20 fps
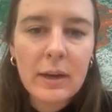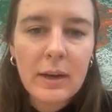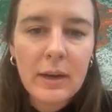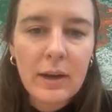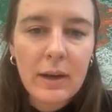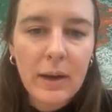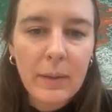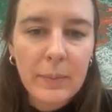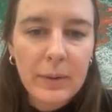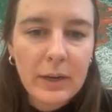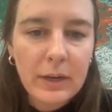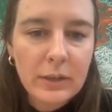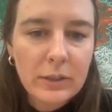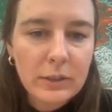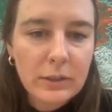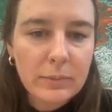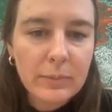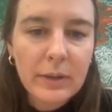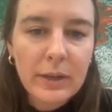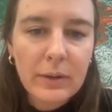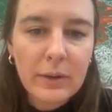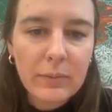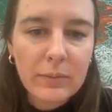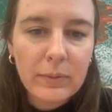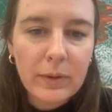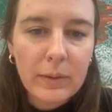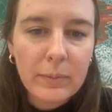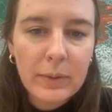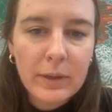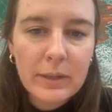And here's your
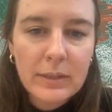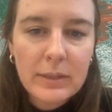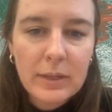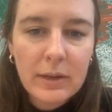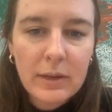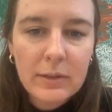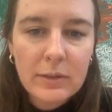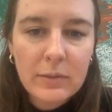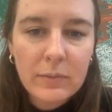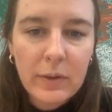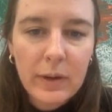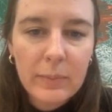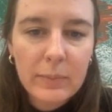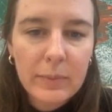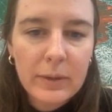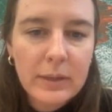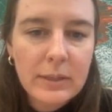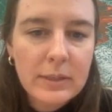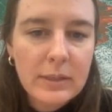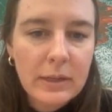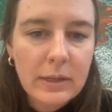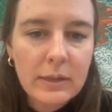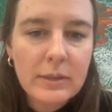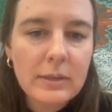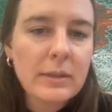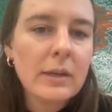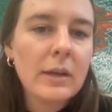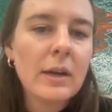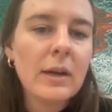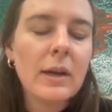red blood cells and white blood cells.